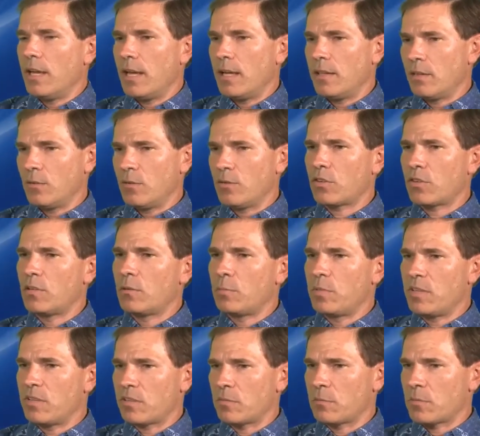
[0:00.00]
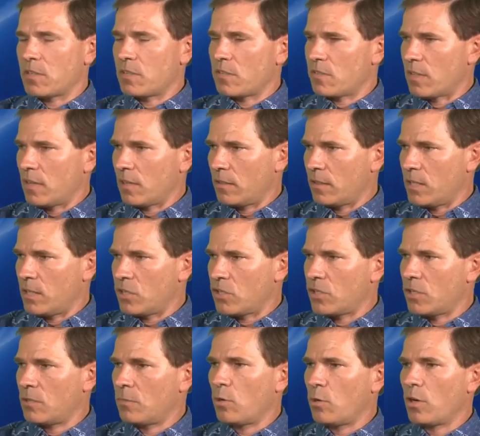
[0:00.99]
And there is going to be some
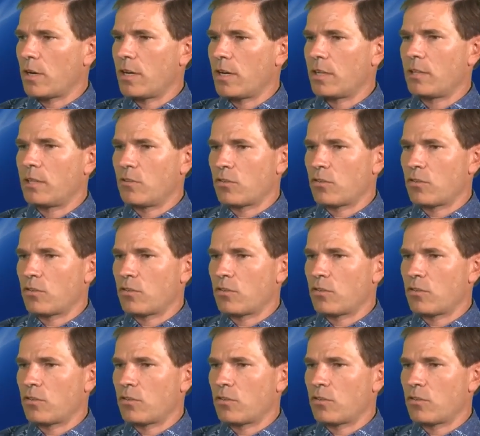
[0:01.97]
consolidation in the market.